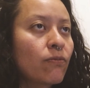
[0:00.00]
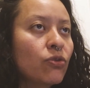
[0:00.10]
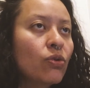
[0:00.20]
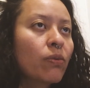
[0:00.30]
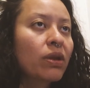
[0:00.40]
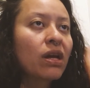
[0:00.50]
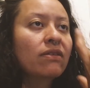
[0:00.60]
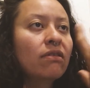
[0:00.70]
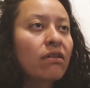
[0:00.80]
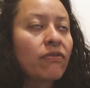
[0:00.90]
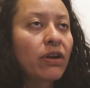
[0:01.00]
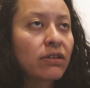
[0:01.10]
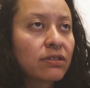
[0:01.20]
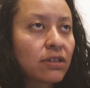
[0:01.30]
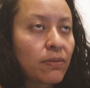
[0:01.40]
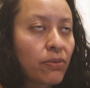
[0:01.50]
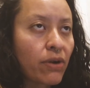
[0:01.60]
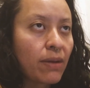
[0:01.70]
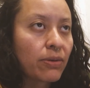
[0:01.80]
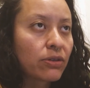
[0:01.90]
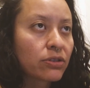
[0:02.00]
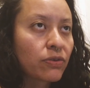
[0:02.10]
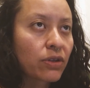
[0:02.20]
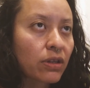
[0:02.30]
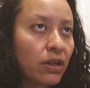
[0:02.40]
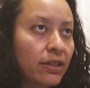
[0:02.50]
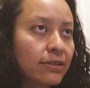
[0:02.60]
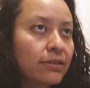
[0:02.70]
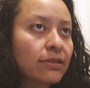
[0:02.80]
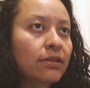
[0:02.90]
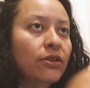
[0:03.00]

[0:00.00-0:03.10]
you already identified the set of parameters for the clients.